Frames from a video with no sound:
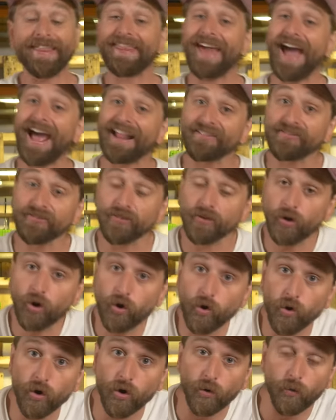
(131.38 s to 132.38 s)
that's
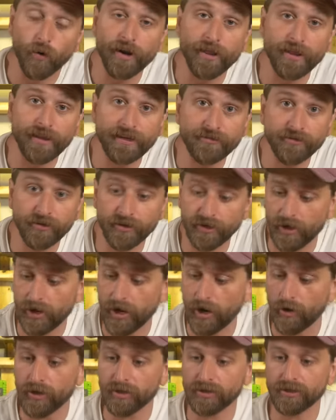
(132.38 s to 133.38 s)
cool. One of the things you're gonna
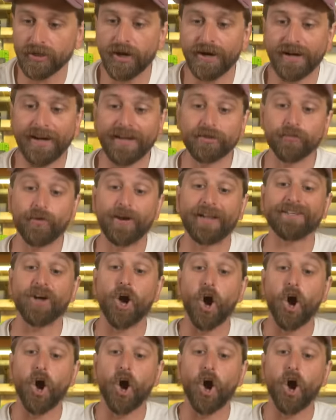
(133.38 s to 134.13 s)
notice on it is when it's